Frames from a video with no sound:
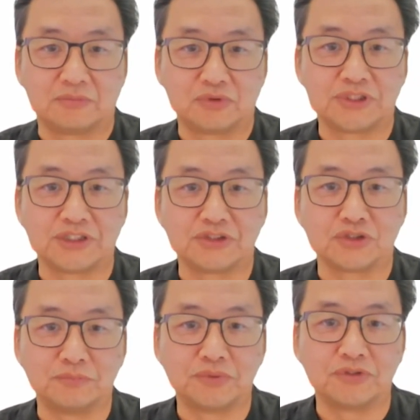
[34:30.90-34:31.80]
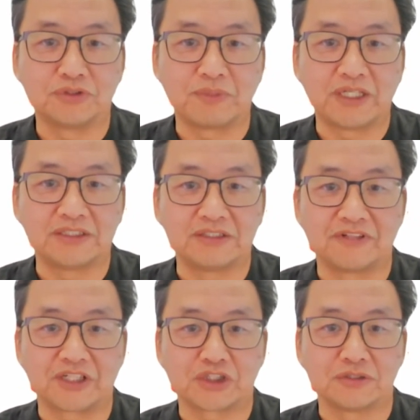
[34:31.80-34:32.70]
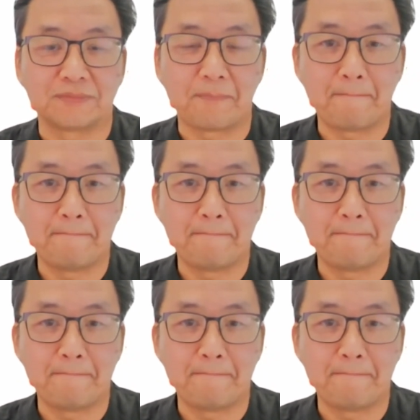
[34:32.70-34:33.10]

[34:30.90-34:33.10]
potential pleural space infection?